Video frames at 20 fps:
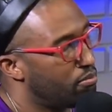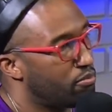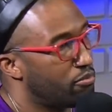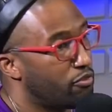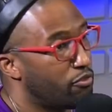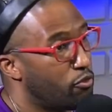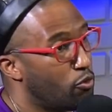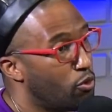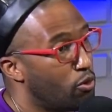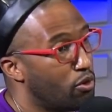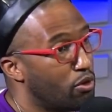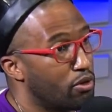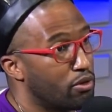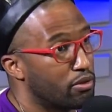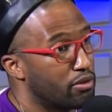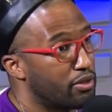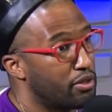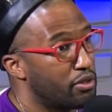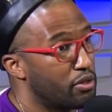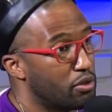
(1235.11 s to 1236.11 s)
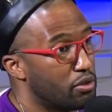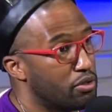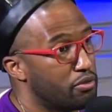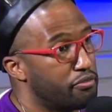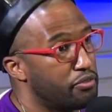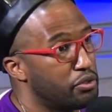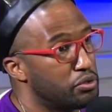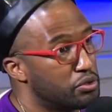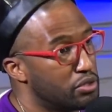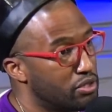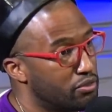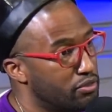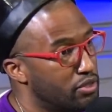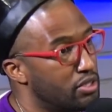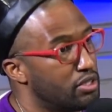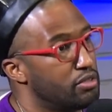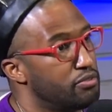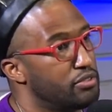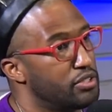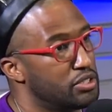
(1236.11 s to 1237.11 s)
for, the future of the
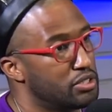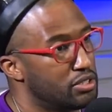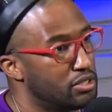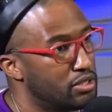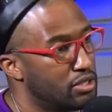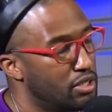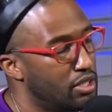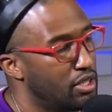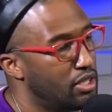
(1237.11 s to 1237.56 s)
division.